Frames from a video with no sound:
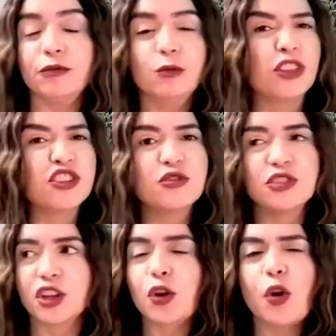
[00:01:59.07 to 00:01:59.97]
whether you're in
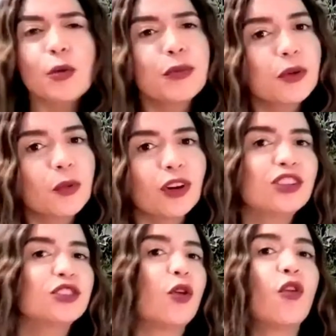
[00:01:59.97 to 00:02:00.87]
the corporate
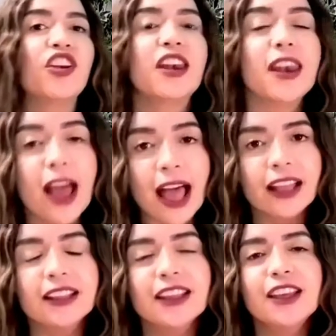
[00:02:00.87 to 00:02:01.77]
world or not.